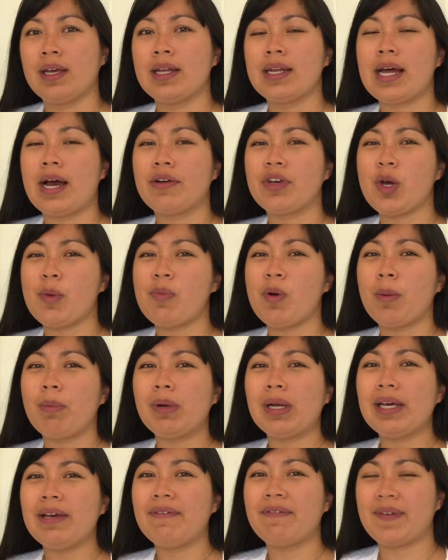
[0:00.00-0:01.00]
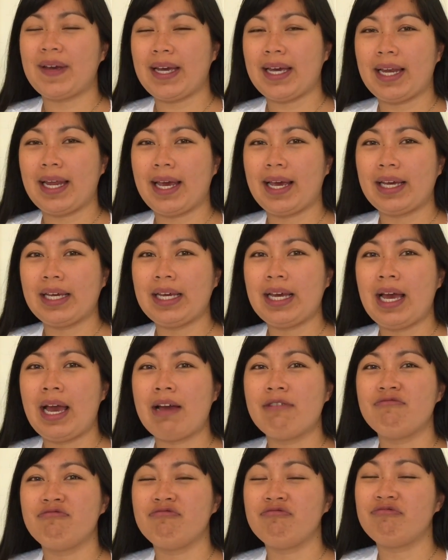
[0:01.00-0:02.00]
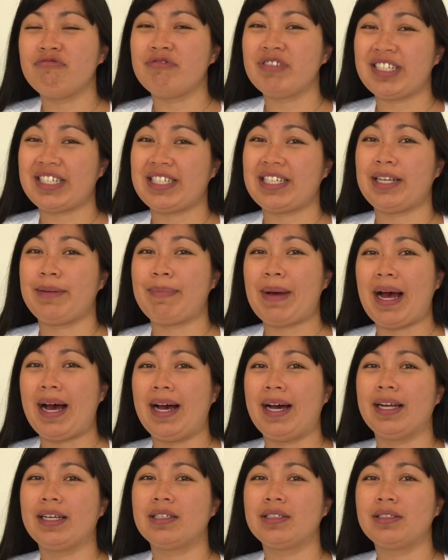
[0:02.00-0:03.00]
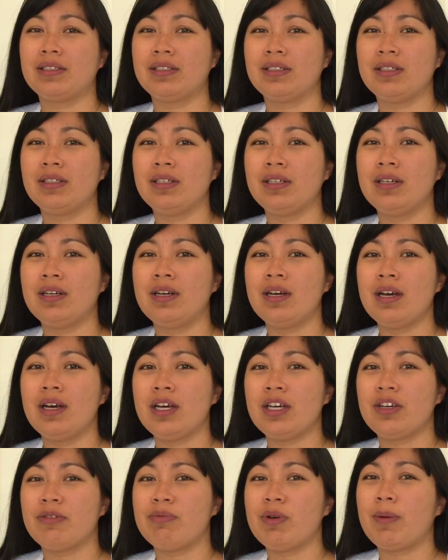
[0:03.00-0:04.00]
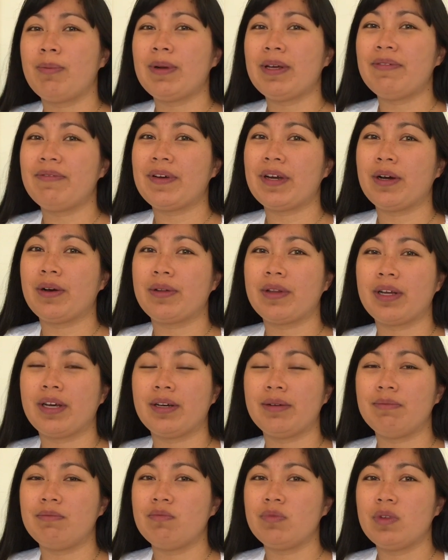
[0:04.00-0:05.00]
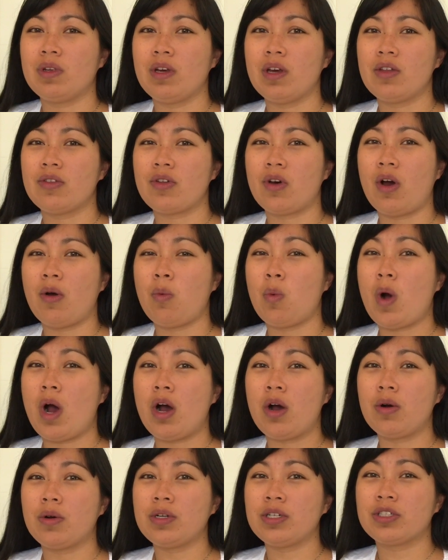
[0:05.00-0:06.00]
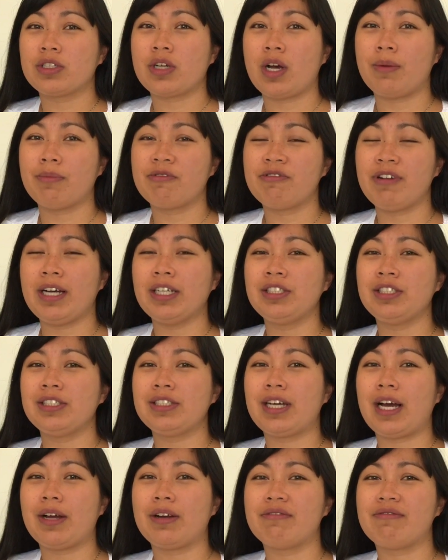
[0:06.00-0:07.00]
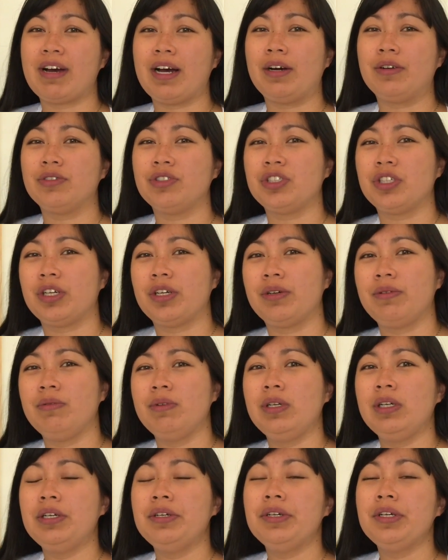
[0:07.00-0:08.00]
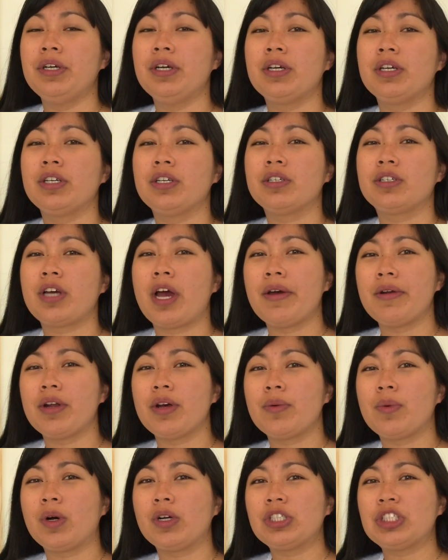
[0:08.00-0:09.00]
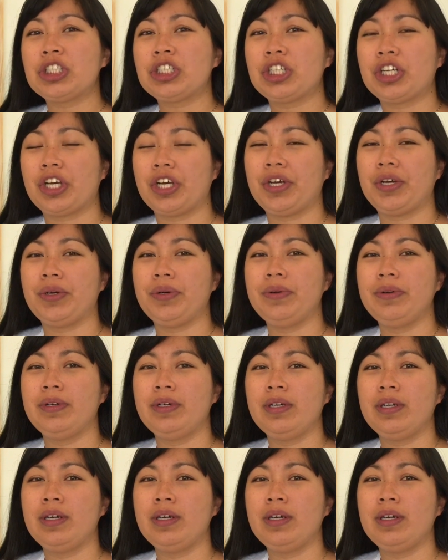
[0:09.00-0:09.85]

Now you're probably feeling really bad. You probably feel that the world has come crashing down around you. You don't know what to do.